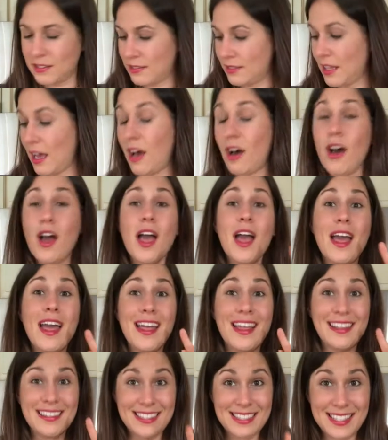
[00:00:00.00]
Now,
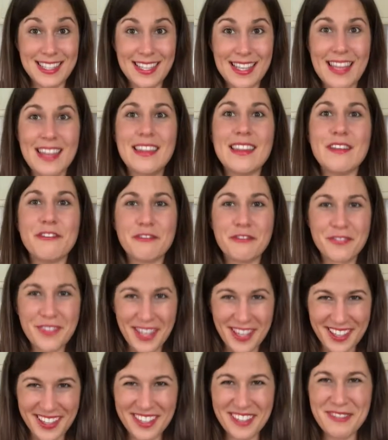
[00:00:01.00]
see, if
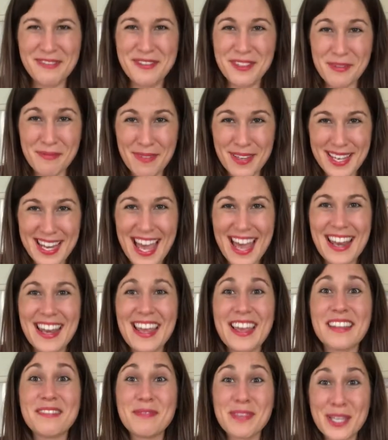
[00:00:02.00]
the
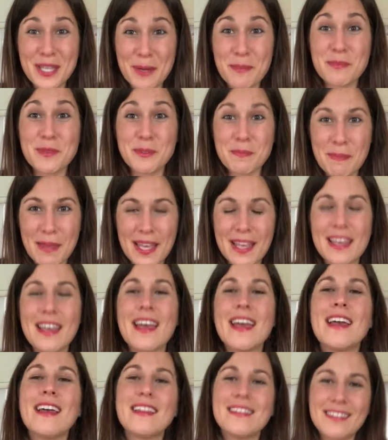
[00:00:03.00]
banana becomes pink,
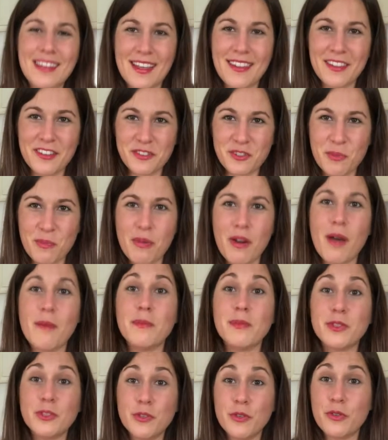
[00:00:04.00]
now there's a
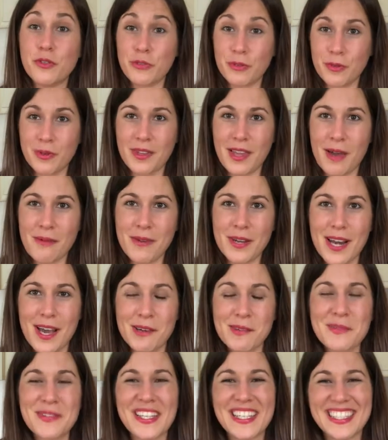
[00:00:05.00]
problem, you throw that one
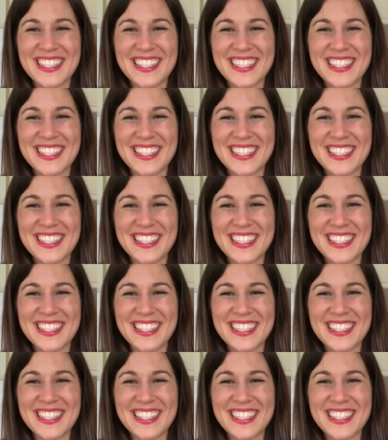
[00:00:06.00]
out.